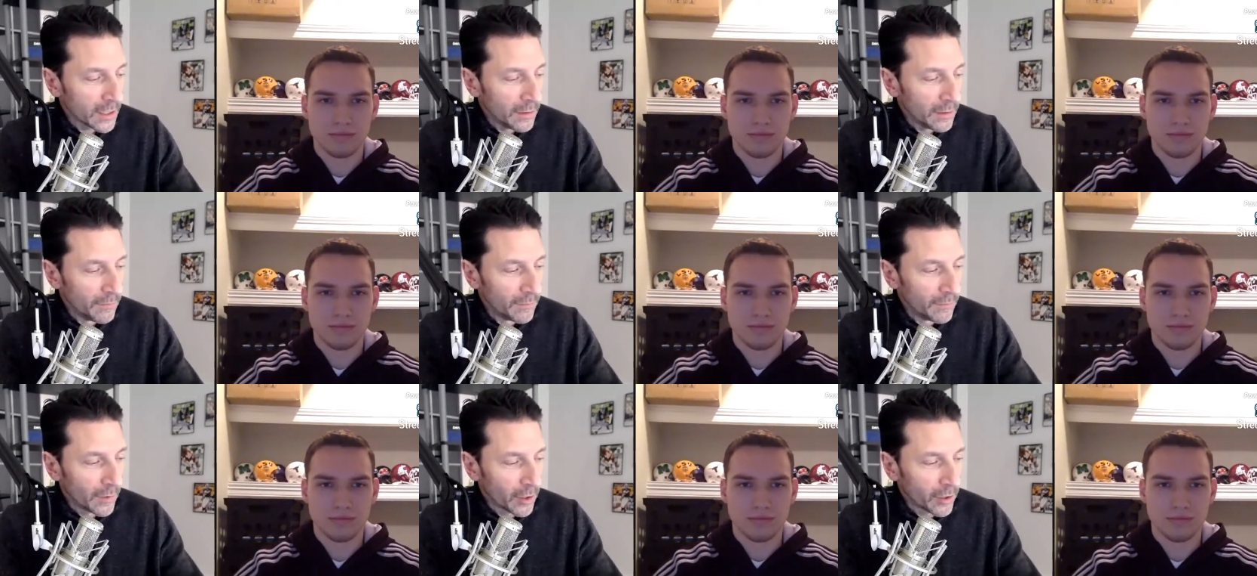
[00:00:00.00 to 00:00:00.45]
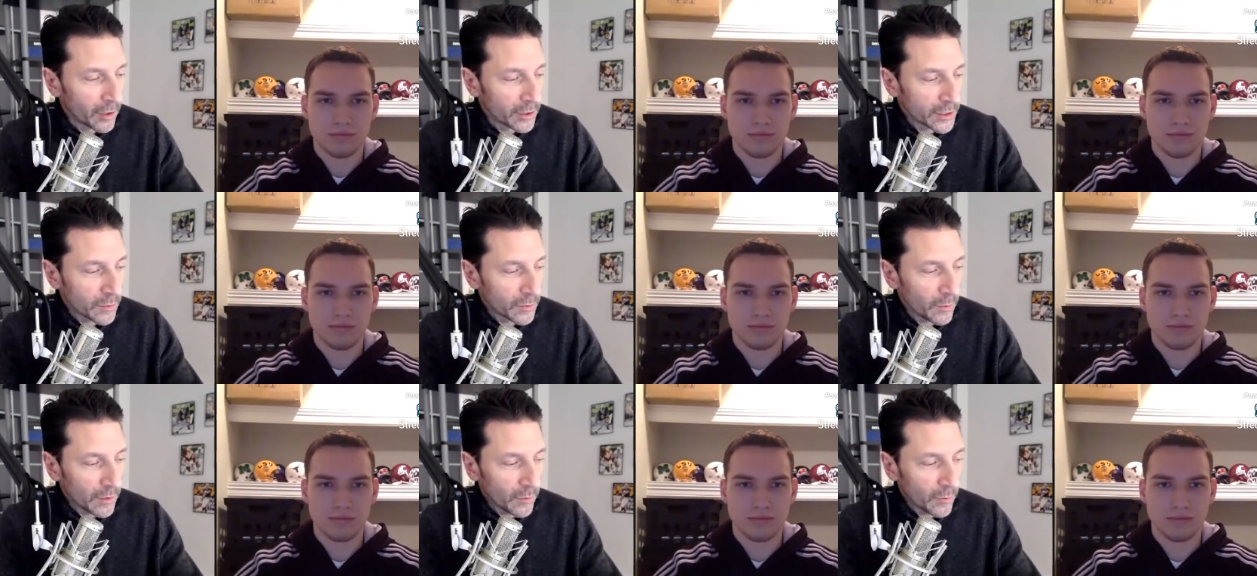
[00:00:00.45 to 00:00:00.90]
Speaker 1: emerge
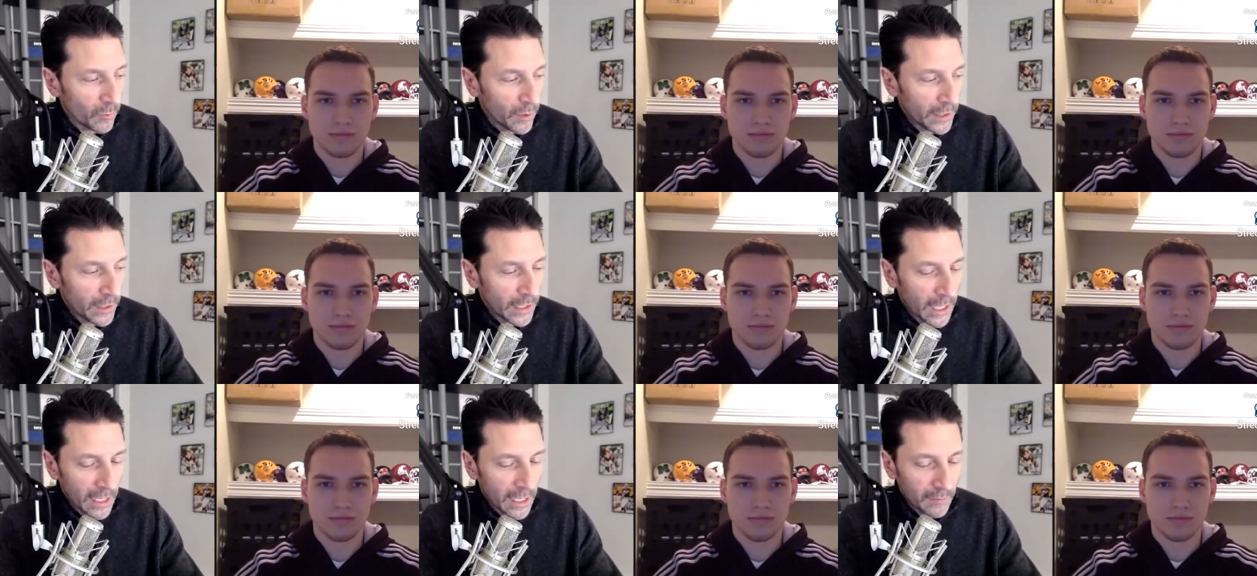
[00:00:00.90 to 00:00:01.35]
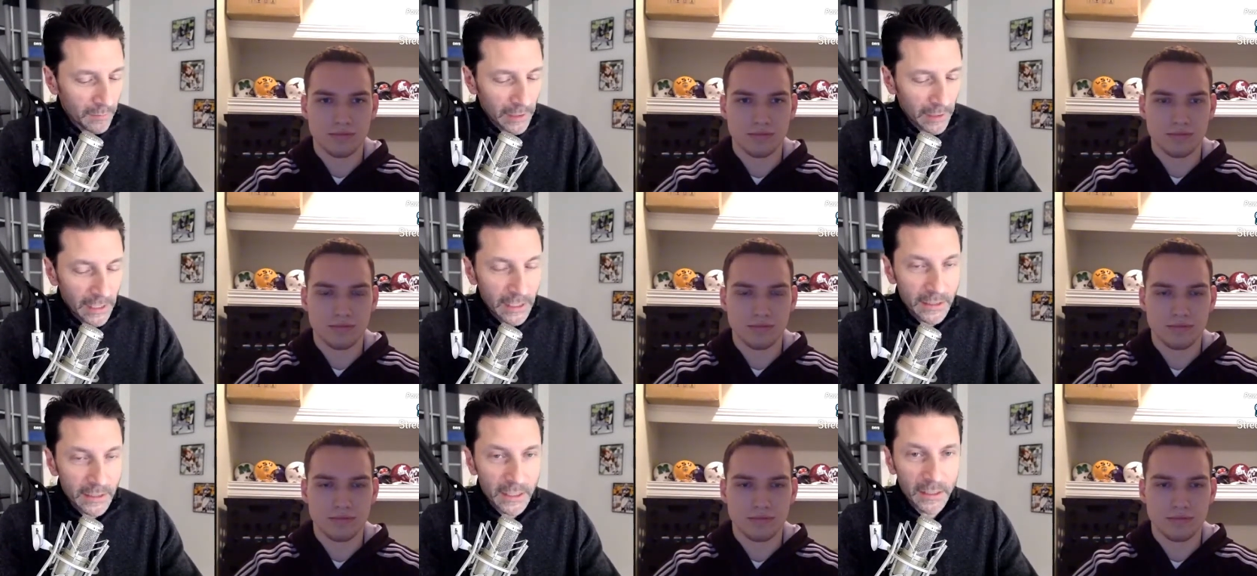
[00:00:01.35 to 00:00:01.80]
with one-game
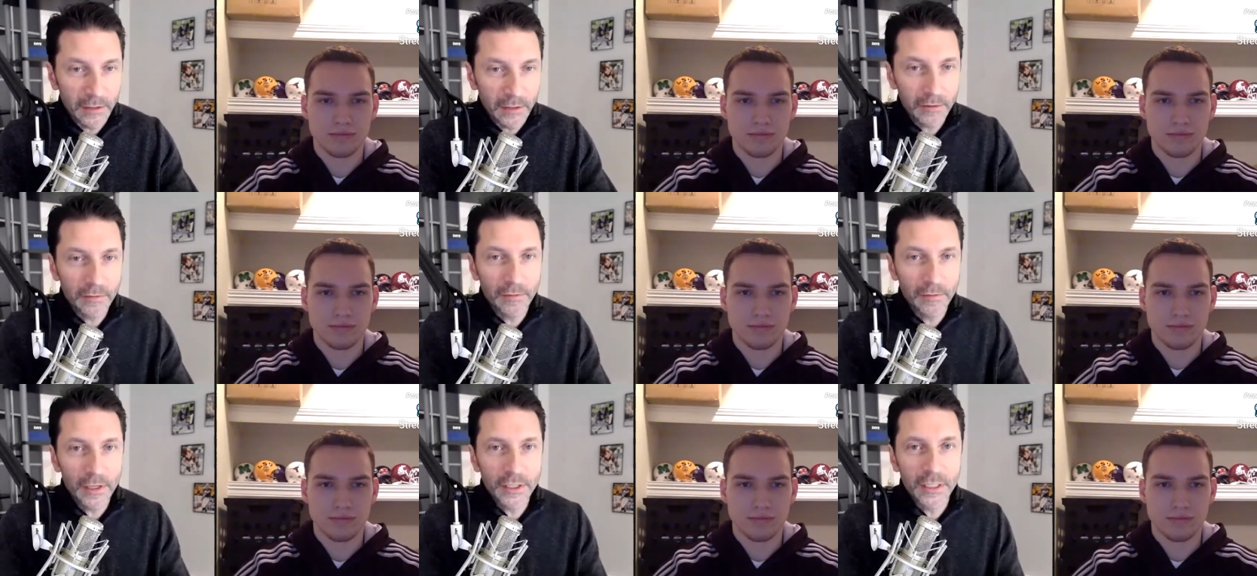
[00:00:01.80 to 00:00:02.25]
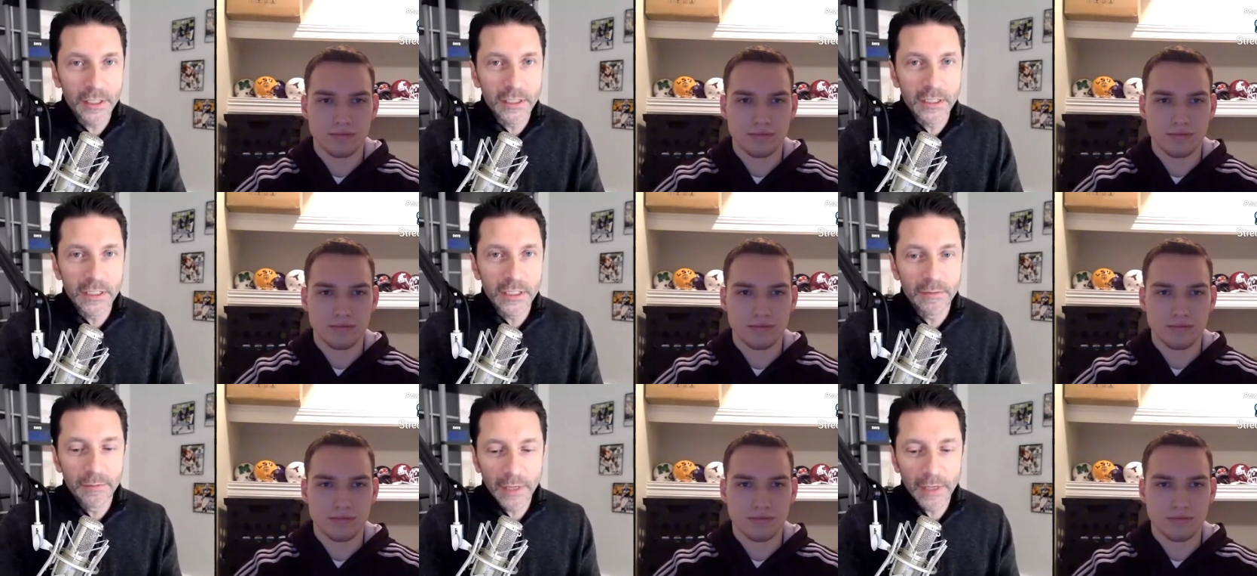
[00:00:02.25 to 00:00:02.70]
leads in their divisions
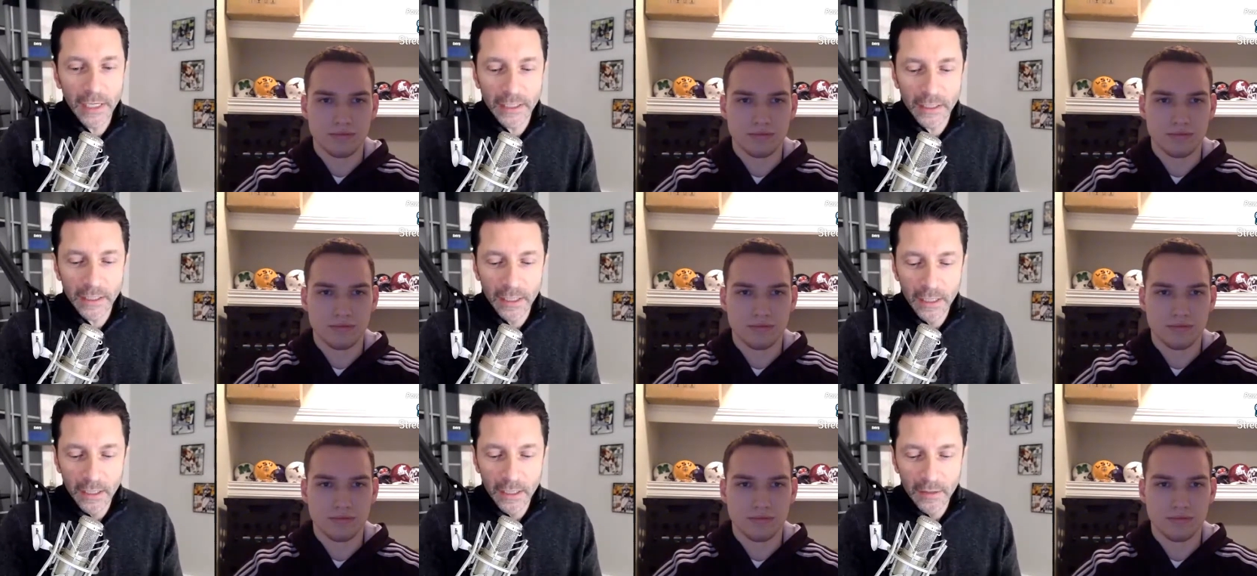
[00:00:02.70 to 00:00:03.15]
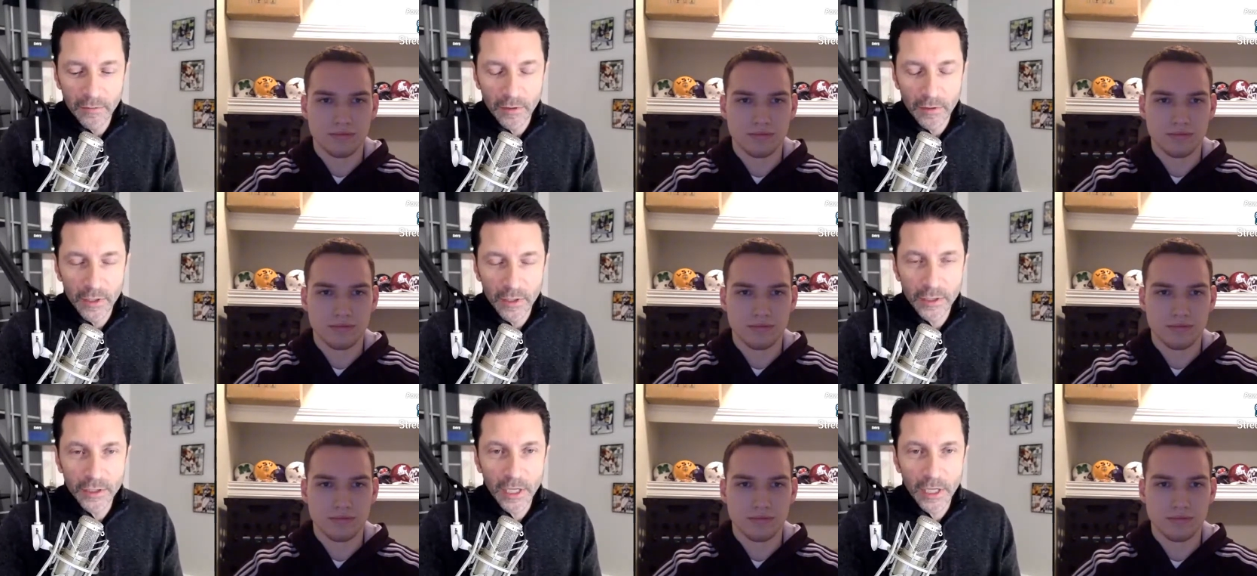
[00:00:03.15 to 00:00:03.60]
to meet for the
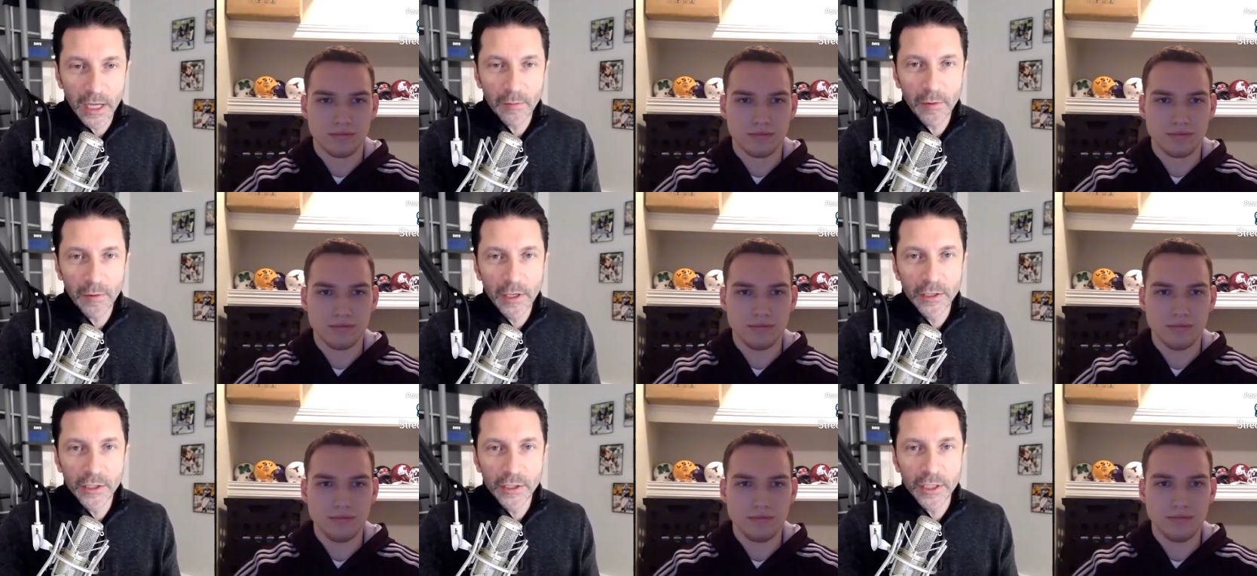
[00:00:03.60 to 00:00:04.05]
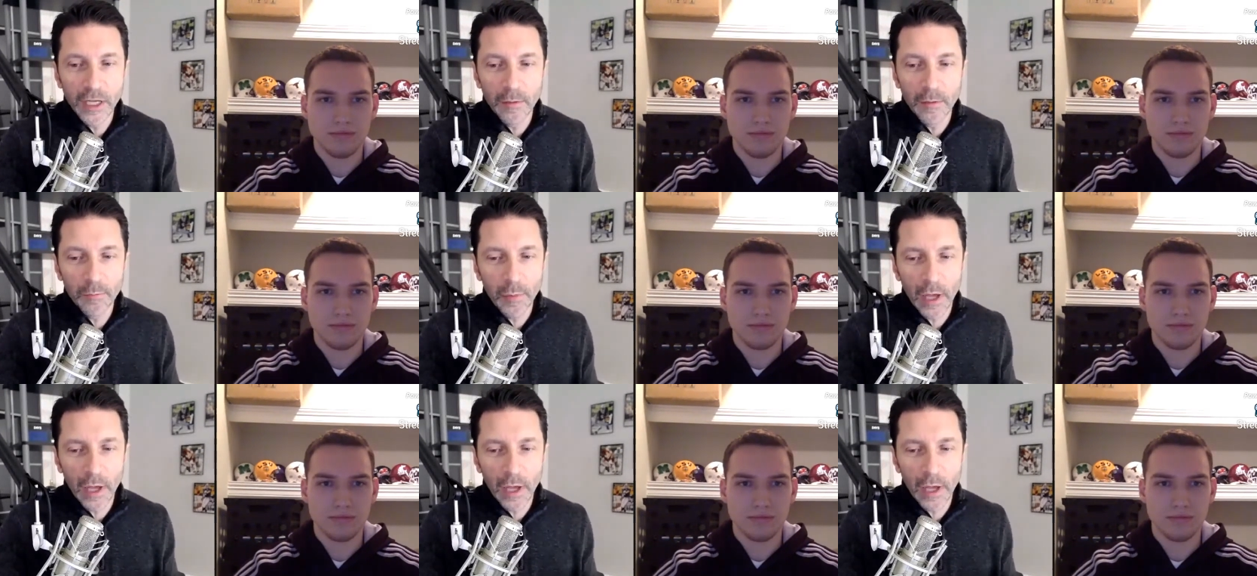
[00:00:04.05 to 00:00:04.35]
championship.